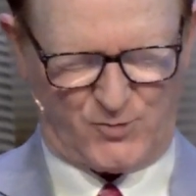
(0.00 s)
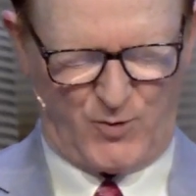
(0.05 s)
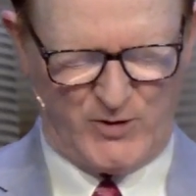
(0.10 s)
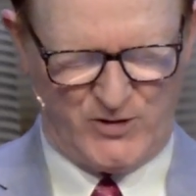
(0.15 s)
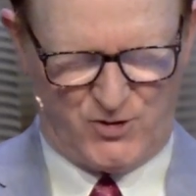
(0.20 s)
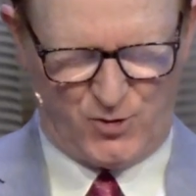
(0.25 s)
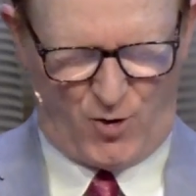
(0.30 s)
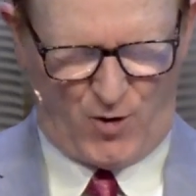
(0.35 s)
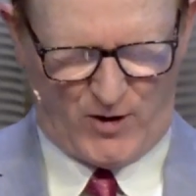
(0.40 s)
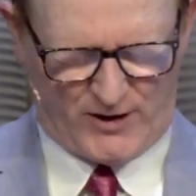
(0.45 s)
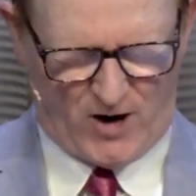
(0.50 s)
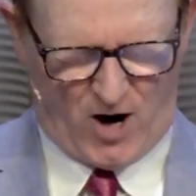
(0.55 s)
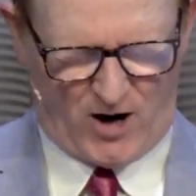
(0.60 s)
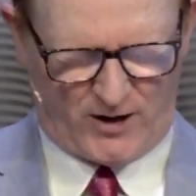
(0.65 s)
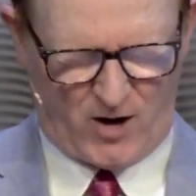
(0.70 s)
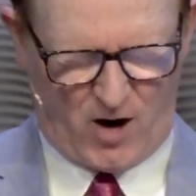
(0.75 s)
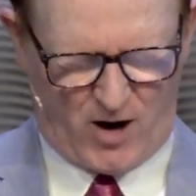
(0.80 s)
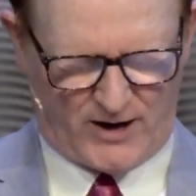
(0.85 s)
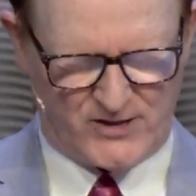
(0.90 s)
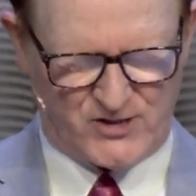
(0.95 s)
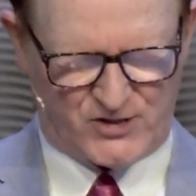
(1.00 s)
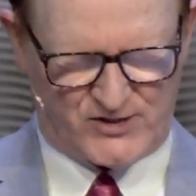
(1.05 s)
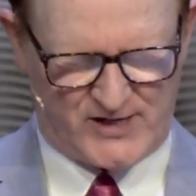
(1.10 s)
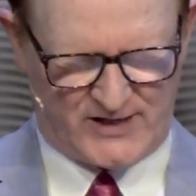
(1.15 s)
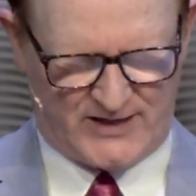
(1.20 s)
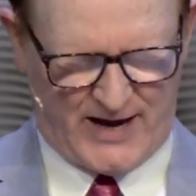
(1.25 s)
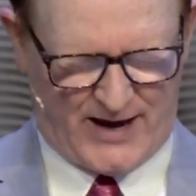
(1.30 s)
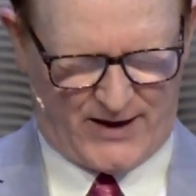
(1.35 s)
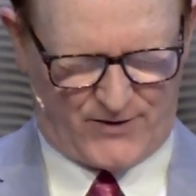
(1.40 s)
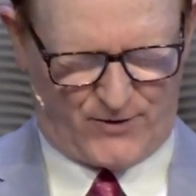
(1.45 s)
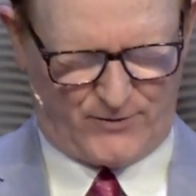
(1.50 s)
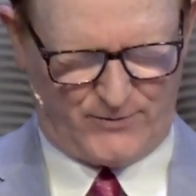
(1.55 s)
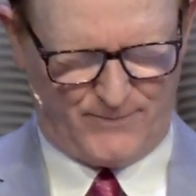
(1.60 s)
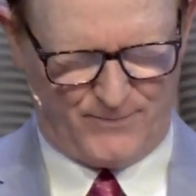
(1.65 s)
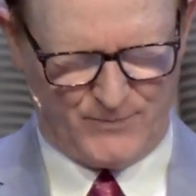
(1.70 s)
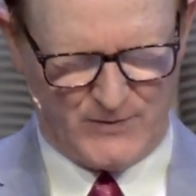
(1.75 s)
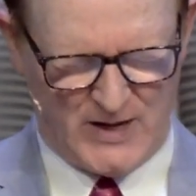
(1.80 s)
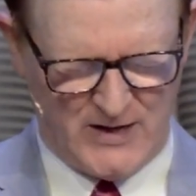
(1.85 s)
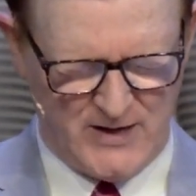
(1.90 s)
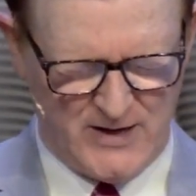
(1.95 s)
join our hearts together
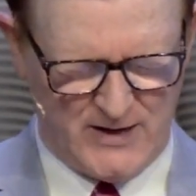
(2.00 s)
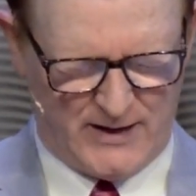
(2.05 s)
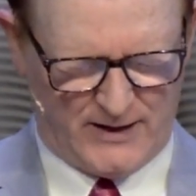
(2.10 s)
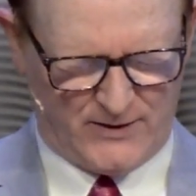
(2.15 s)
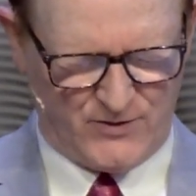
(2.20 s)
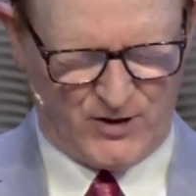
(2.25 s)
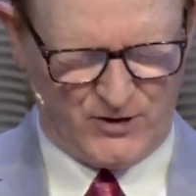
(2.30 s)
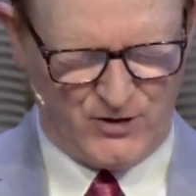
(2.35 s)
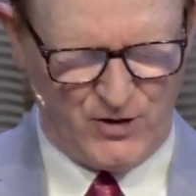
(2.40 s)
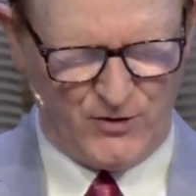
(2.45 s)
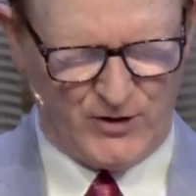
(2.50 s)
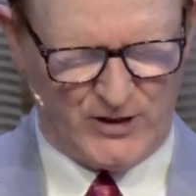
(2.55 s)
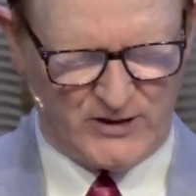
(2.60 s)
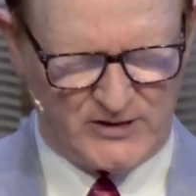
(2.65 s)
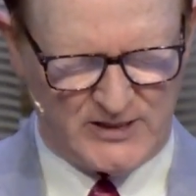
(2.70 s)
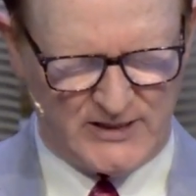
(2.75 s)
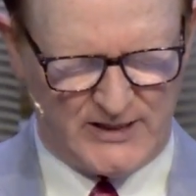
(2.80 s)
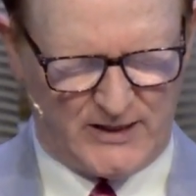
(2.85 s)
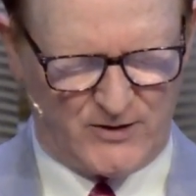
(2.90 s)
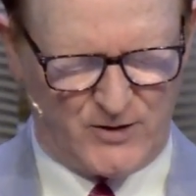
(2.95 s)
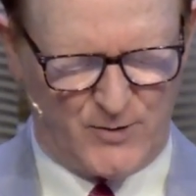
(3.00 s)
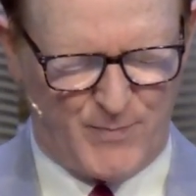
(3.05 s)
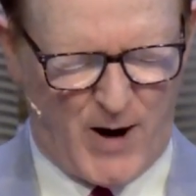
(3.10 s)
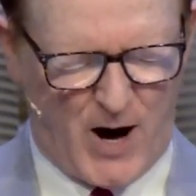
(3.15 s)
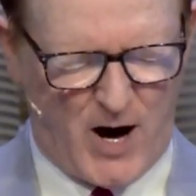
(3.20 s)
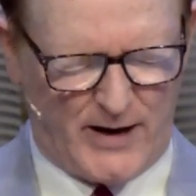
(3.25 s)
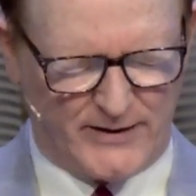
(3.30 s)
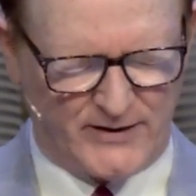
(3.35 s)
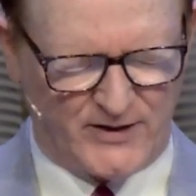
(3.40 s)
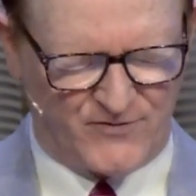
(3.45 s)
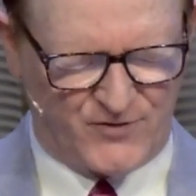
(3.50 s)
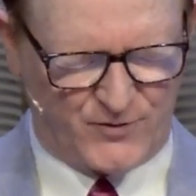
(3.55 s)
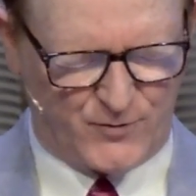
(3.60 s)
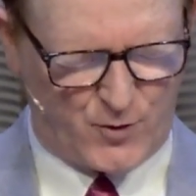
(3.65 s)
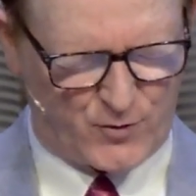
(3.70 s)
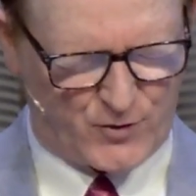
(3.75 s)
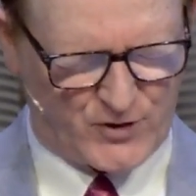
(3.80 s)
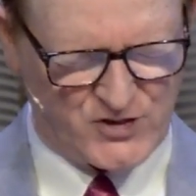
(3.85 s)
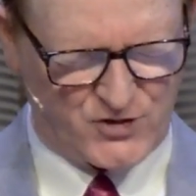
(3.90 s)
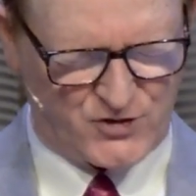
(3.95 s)
in the unity and the bond of
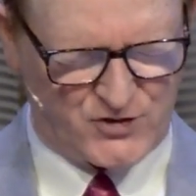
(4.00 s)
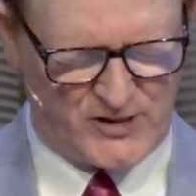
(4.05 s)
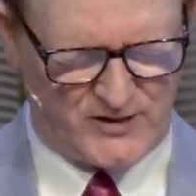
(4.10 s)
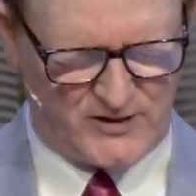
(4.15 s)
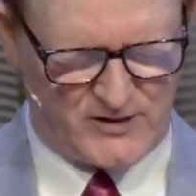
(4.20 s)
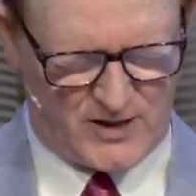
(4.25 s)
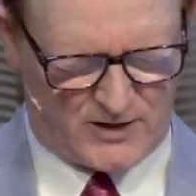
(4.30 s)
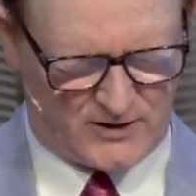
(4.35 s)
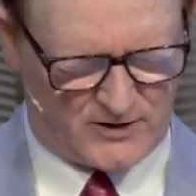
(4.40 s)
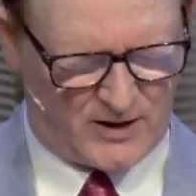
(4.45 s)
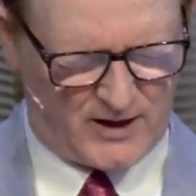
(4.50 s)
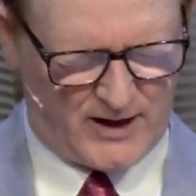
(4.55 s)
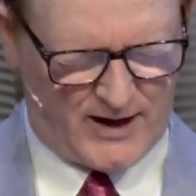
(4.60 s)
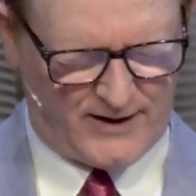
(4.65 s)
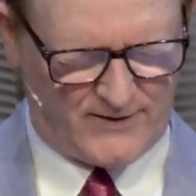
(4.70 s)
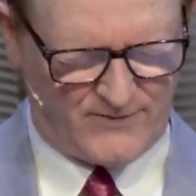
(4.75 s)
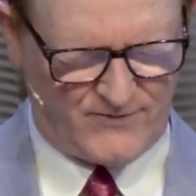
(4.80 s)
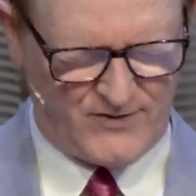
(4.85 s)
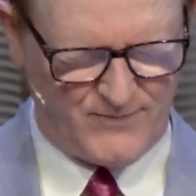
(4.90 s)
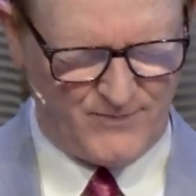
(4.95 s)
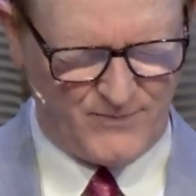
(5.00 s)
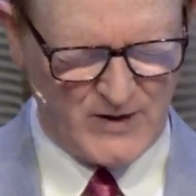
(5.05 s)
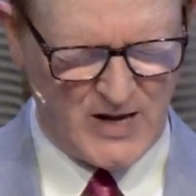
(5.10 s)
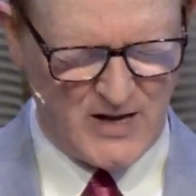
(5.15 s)
Christian love,